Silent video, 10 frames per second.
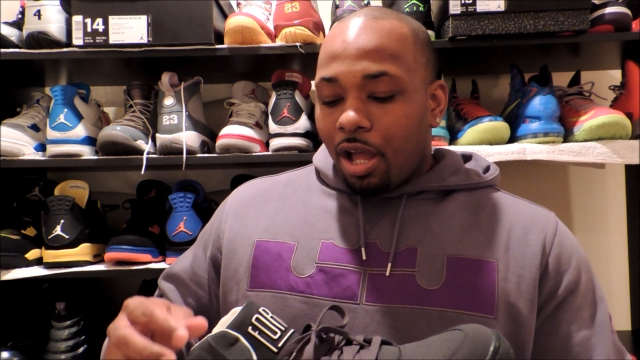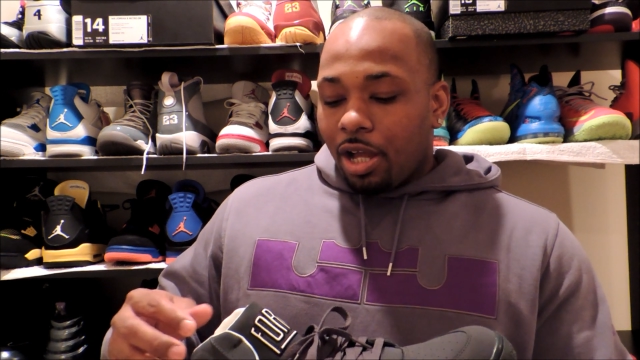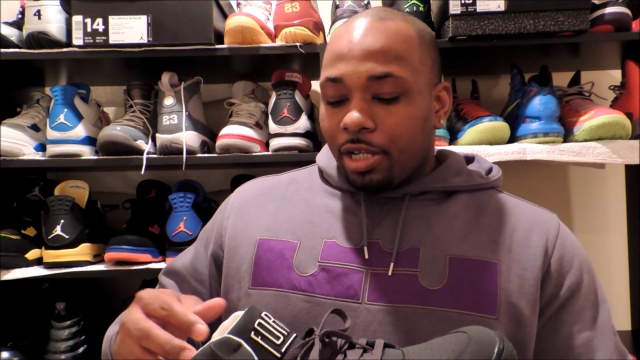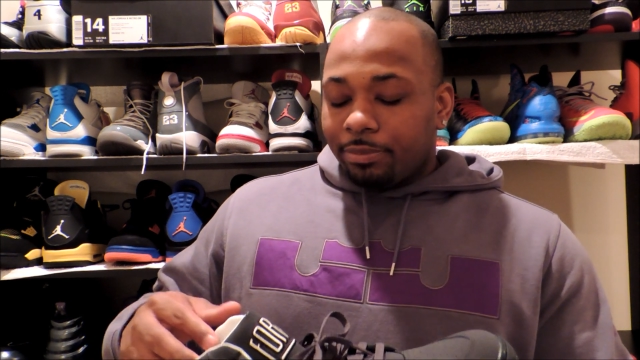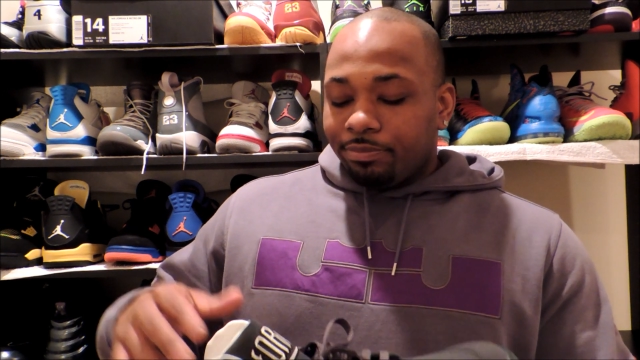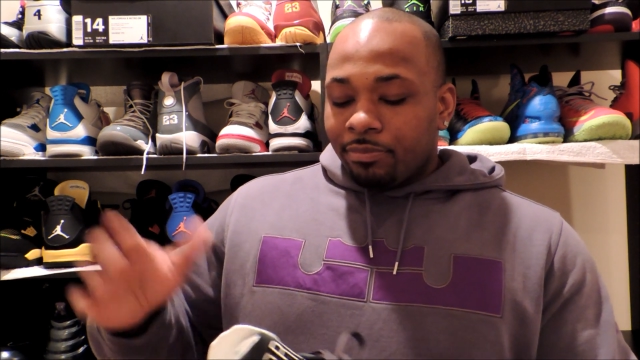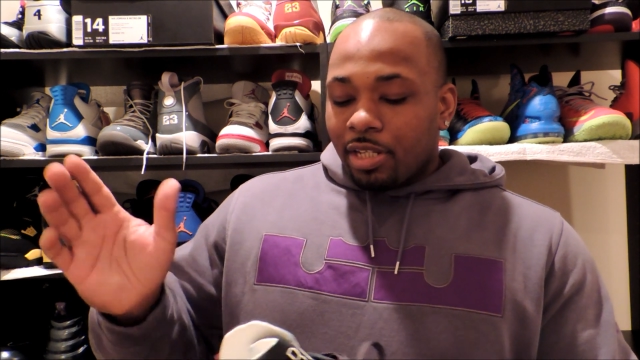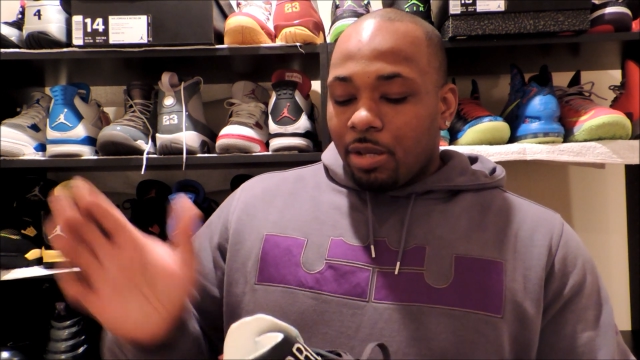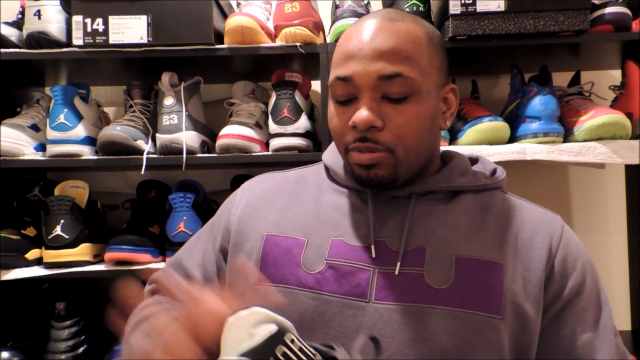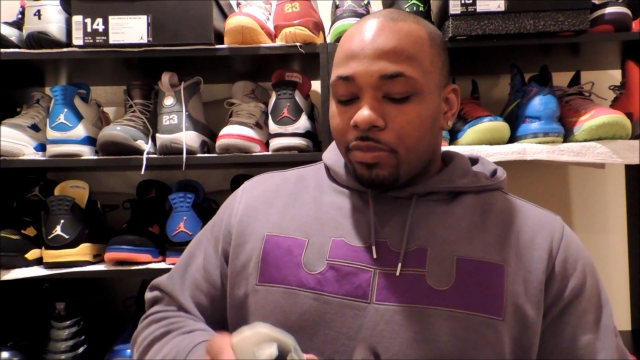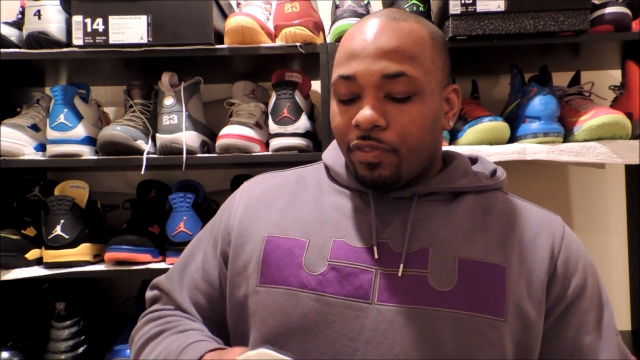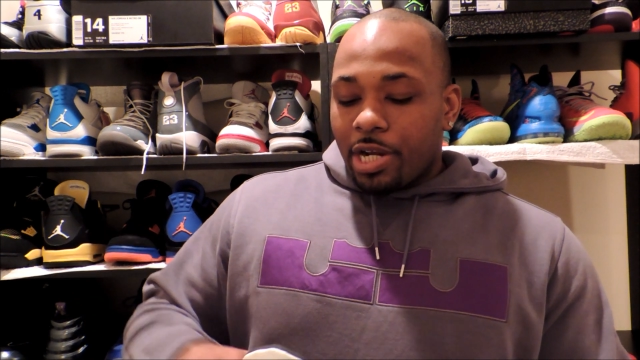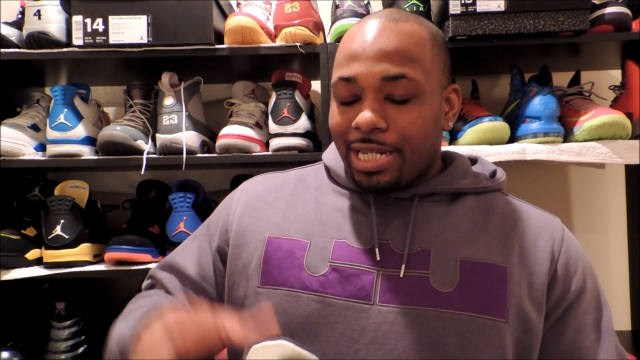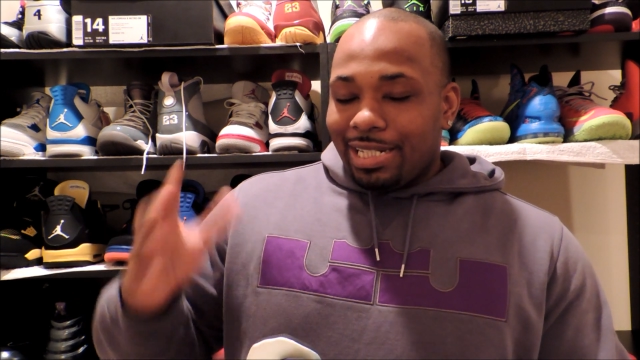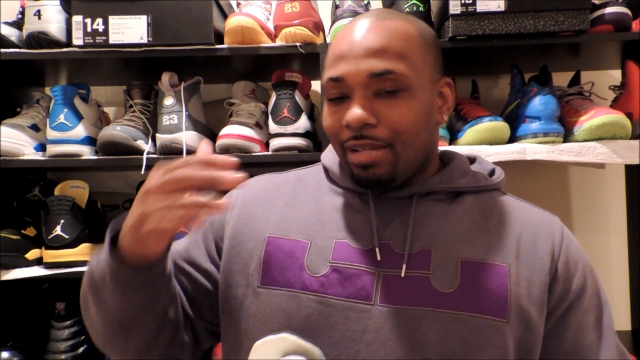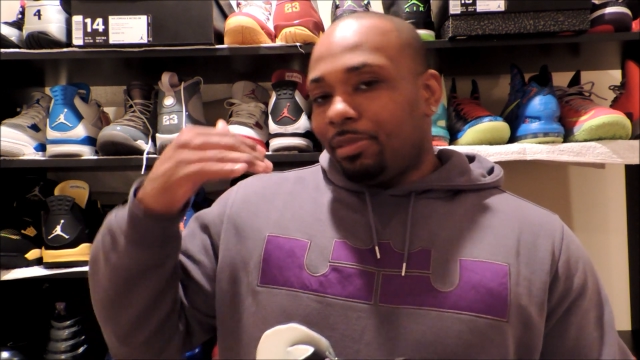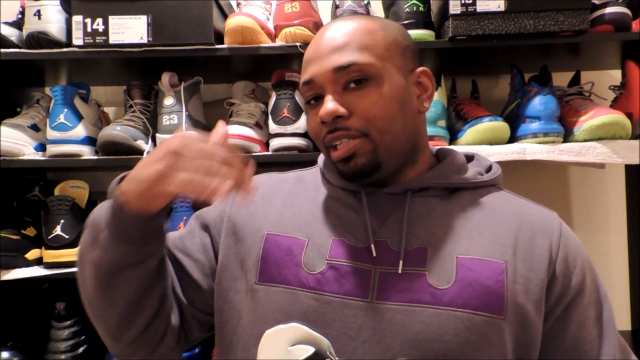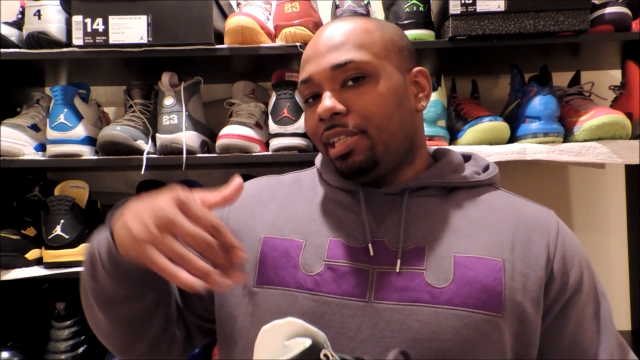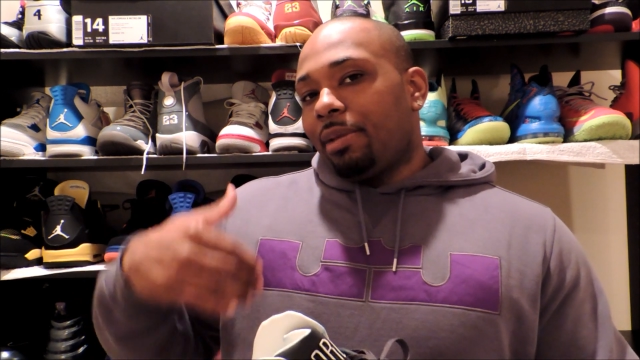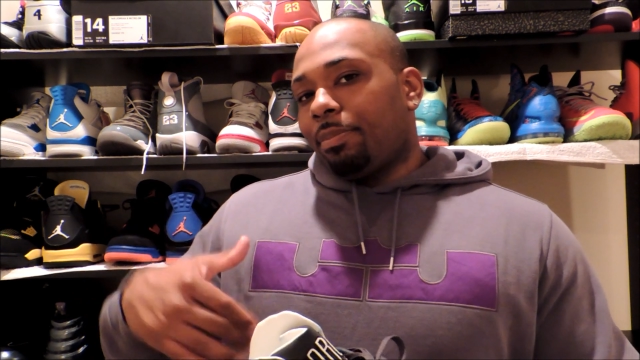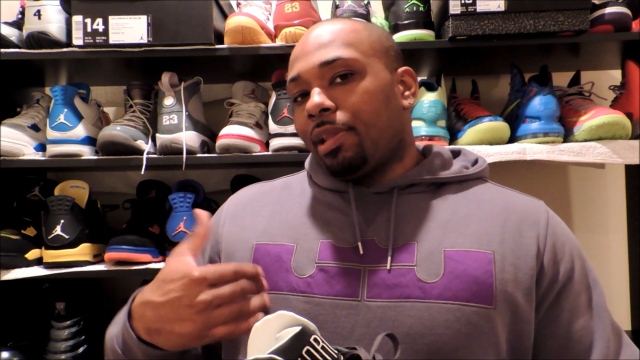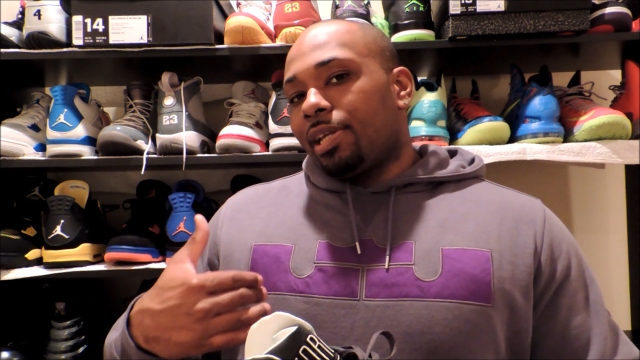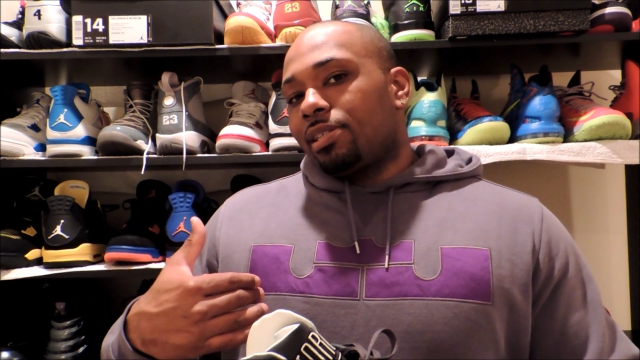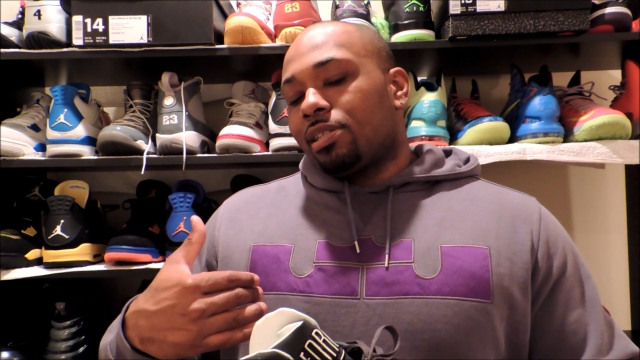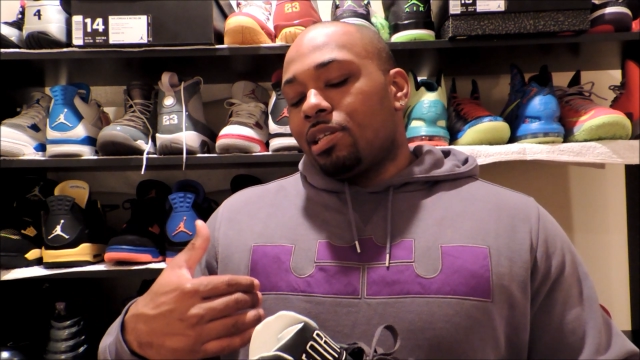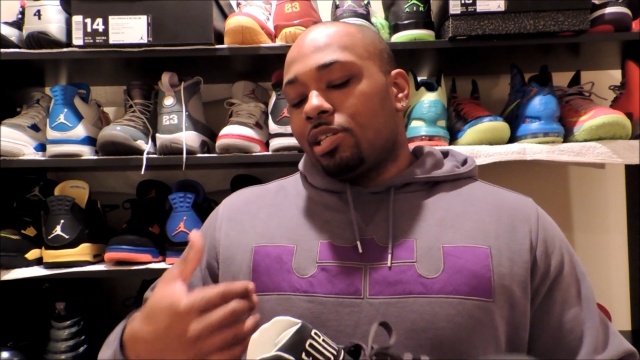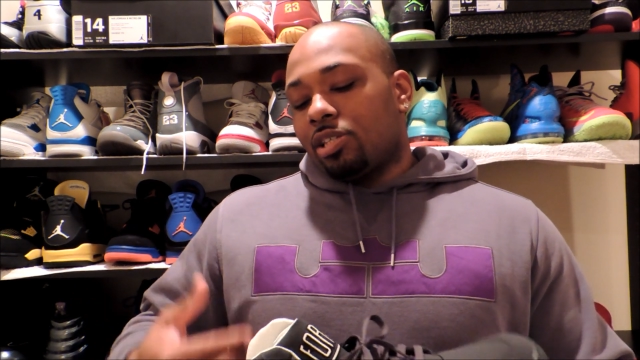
It was a very dimly lit place,